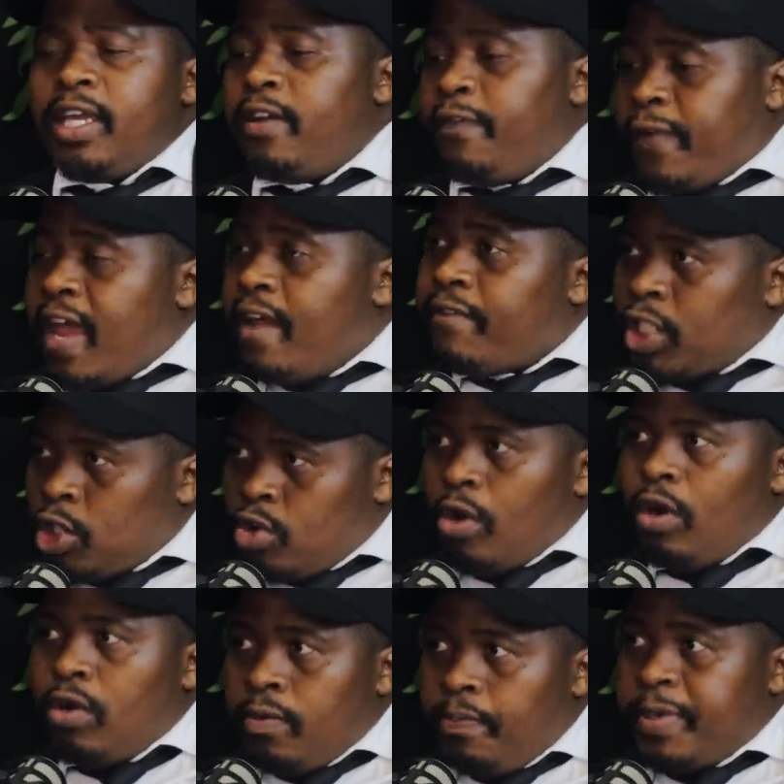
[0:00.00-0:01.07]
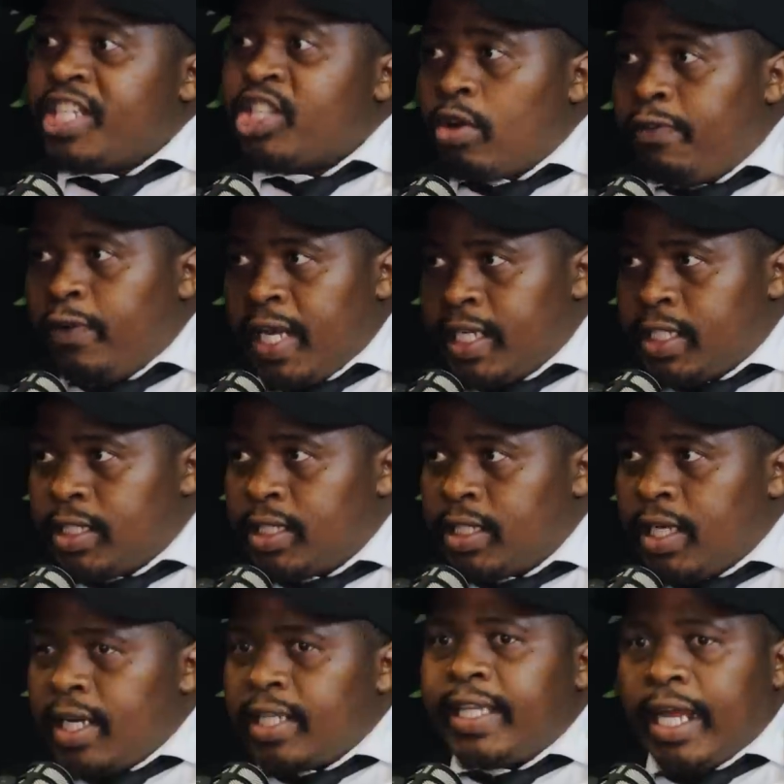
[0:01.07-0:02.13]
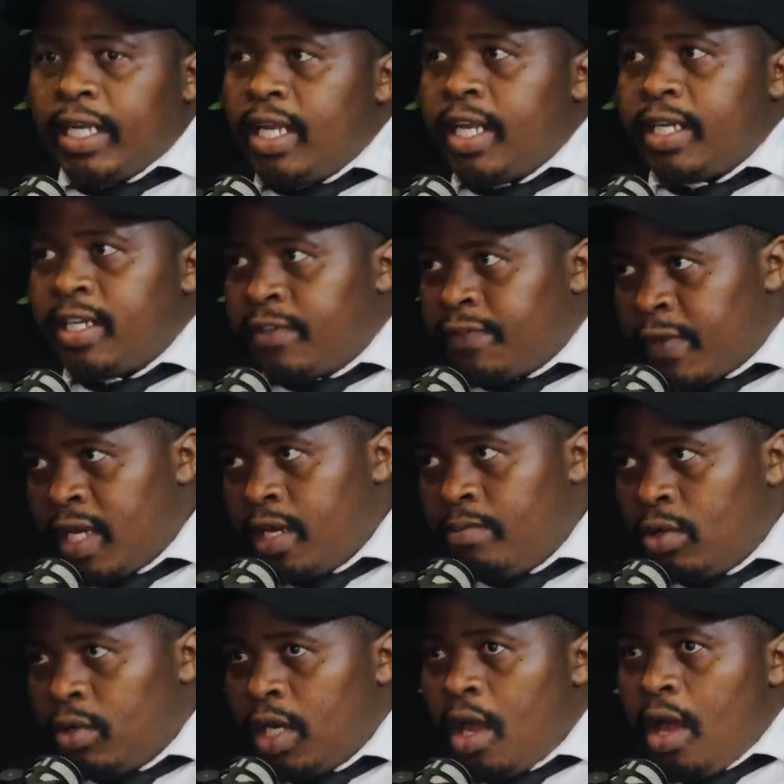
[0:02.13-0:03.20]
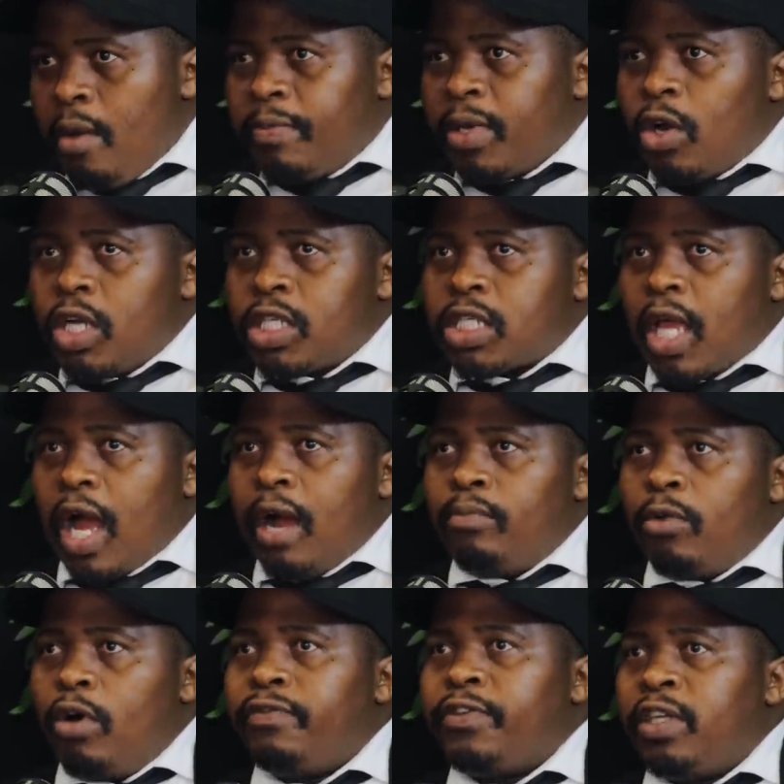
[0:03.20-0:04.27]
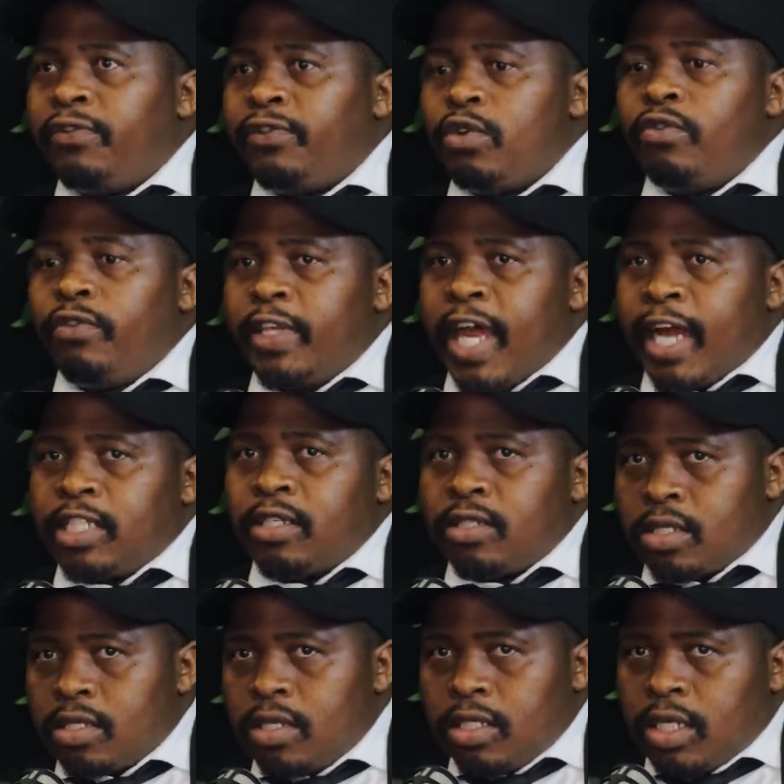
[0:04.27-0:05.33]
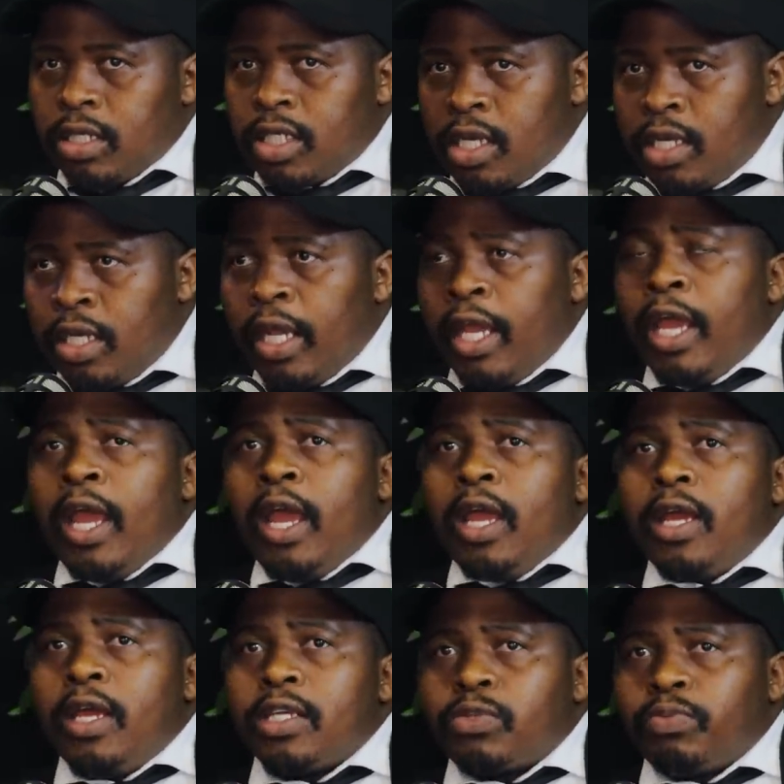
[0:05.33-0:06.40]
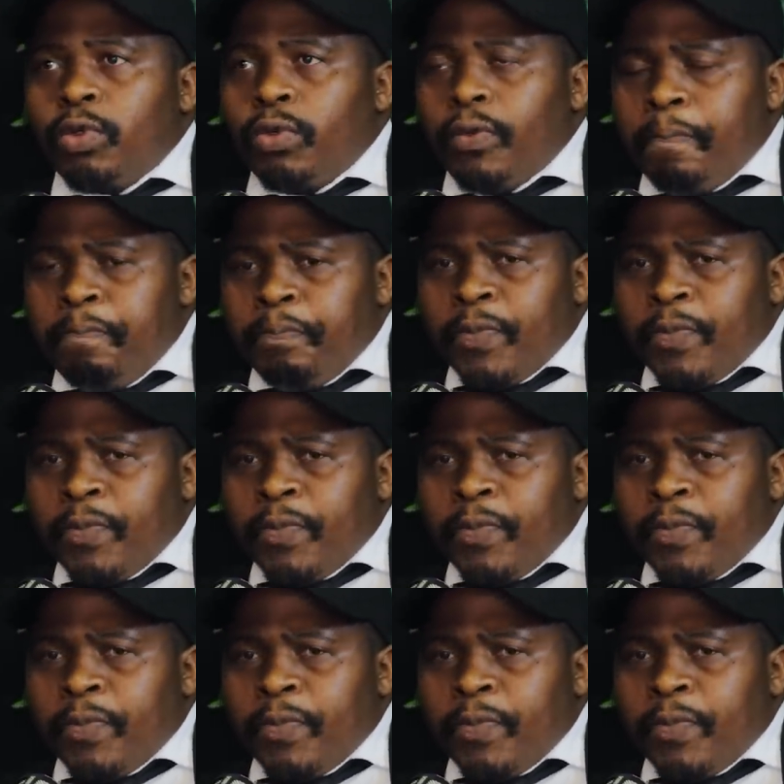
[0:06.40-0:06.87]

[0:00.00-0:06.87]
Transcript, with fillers: if ever you own piece of land that land is valuable because i'm of the view that is dj uh,